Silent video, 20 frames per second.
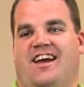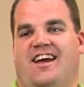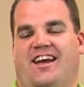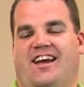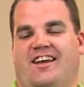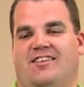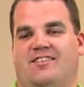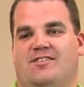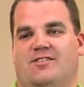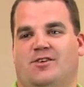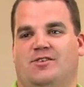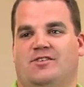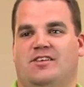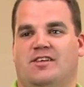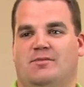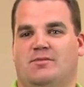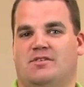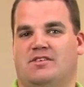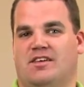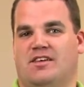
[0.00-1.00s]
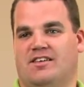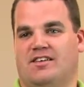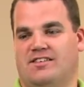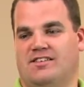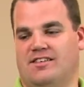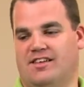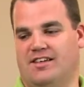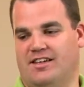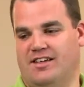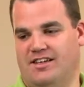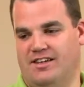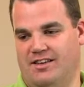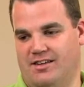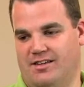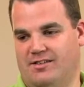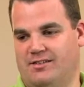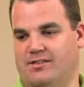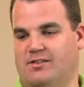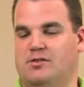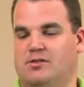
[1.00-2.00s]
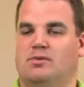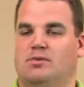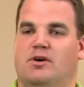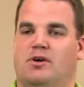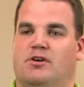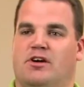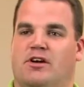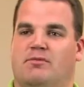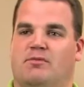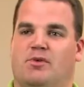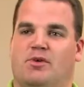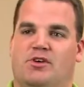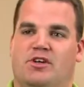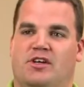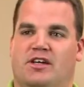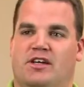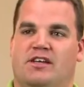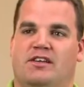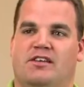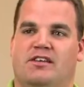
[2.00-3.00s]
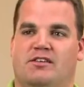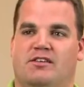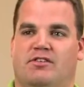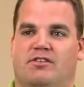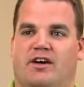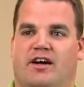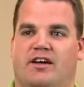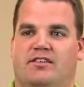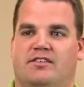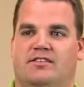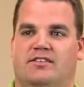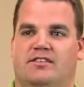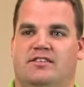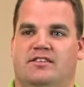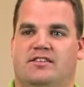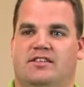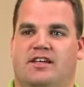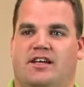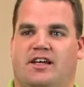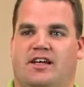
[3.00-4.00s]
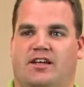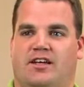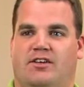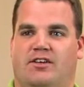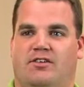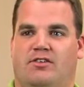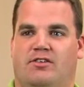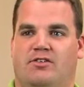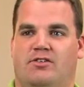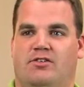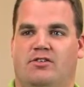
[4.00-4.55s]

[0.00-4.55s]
And so Tim says, This is a program where you can get the advice and